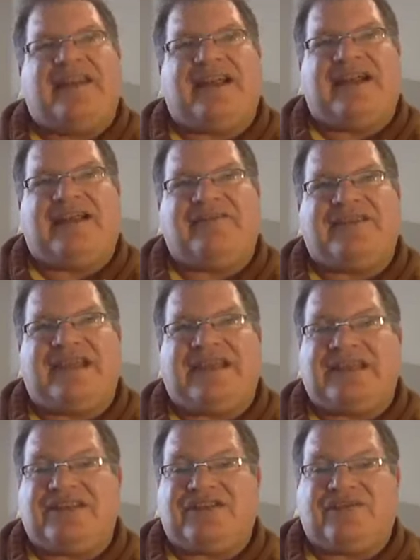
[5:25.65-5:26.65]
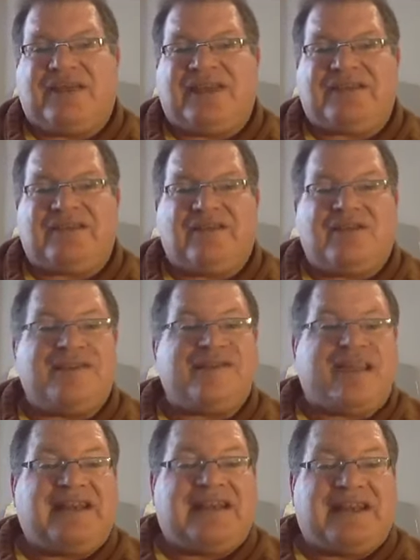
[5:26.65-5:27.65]
of getting into rent-to-own and
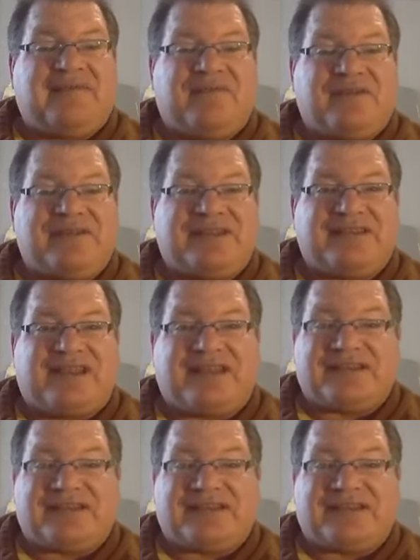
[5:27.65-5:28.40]
setting it up for success.